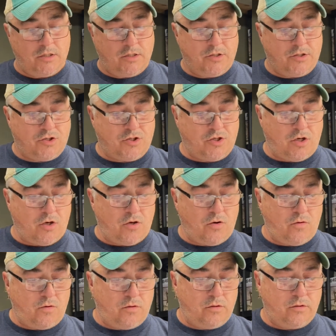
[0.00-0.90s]

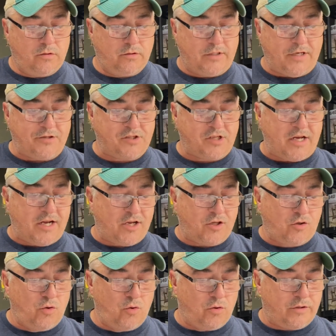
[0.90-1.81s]
So that's kind
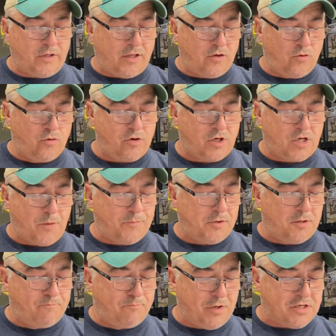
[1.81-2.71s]
of cool. Now, there were a
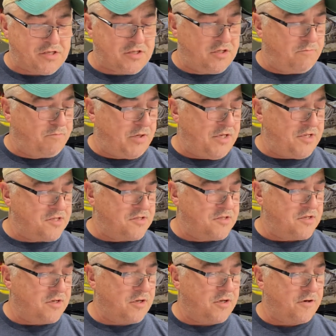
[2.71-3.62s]
couple of busted pieces
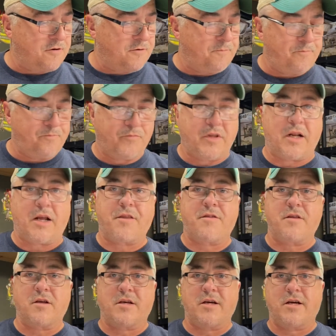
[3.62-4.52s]
in here that I
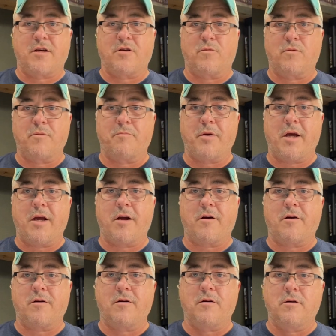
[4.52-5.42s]
think I can
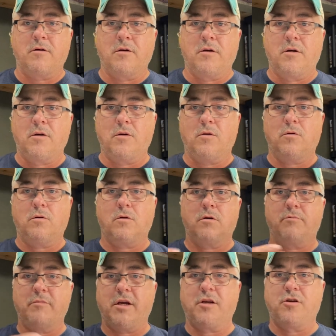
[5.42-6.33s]
repair
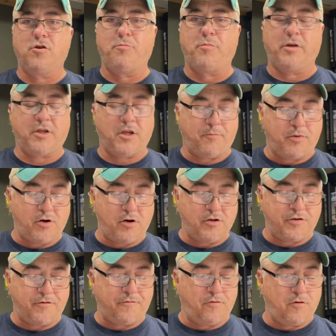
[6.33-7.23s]
or make duplicate
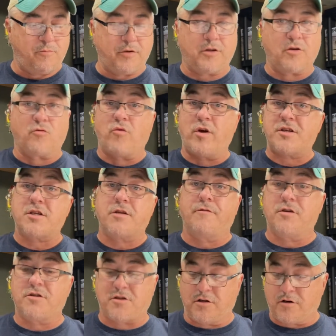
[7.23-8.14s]
parts for, but the rest of
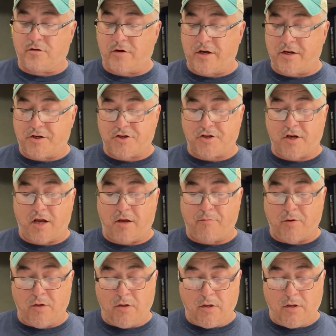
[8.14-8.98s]
it's in great shape.